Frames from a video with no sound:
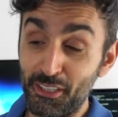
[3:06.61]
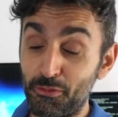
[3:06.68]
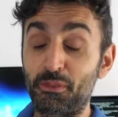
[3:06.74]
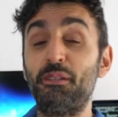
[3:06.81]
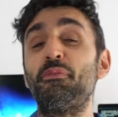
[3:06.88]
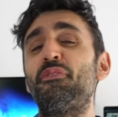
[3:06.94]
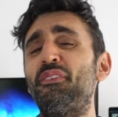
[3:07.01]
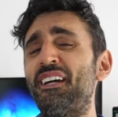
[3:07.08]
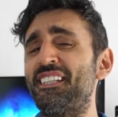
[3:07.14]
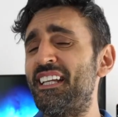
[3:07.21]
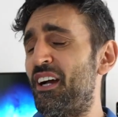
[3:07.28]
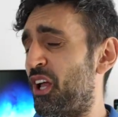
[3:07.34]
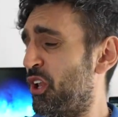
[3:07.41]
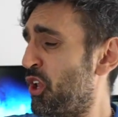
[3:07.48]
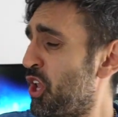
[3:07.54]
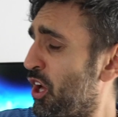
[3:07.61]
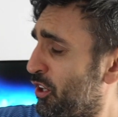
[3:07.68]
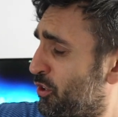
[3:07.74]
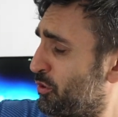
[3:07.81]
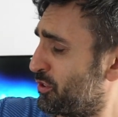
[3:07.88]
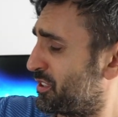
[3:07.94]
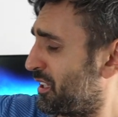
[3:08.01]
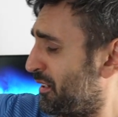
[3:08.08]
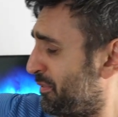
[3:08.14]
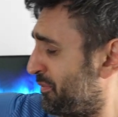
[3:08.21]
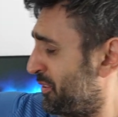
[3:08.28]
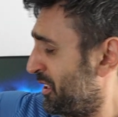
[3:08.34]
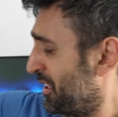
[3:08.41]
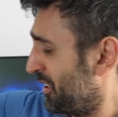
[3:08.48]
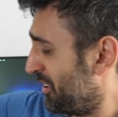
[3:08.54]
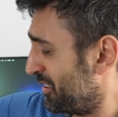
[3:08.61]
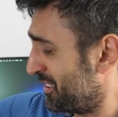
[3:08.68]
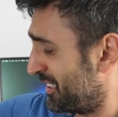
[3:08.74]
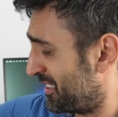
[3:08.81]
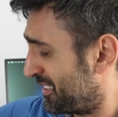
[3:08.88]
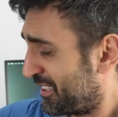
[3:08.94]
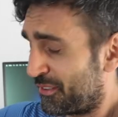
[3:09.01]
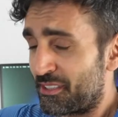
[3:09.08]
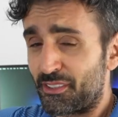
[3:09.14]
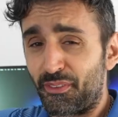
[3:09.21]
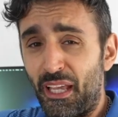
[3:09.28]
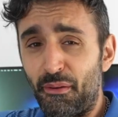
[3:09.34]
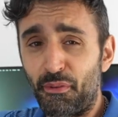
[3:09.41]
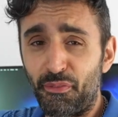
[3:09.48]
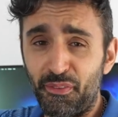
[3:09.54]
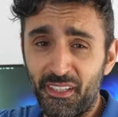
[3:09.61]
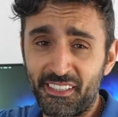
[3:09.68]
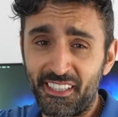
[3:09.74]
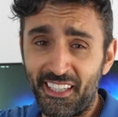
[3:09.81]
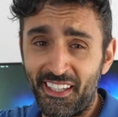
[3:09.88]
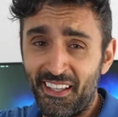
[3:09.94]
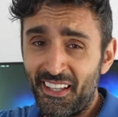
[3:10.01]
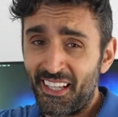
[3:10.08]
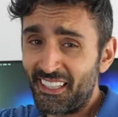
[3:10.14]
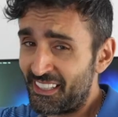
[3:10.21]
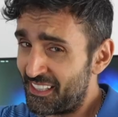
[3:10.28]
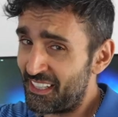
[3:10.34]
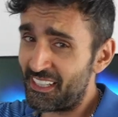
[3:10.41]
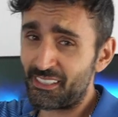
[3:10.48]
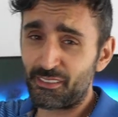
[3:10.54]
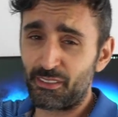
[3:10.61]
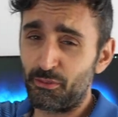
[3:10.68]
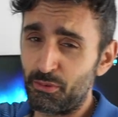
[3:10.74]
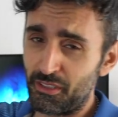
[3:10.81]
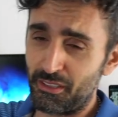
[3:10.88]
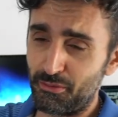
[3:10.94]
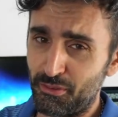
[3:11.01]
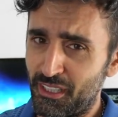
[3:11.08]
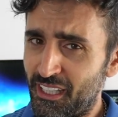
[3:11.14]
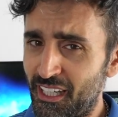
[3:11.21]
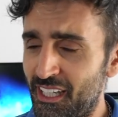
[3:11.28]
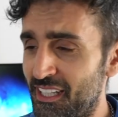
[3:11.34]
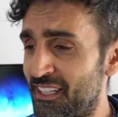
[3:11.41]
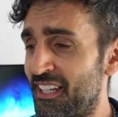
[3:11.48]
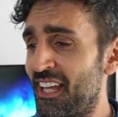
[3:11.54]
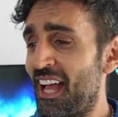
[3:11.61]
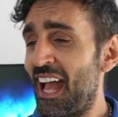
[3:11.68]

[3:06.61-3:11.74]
So we're gonna be finding out a lot of cool stuff on this series of Can We Fix It? Yes, we can.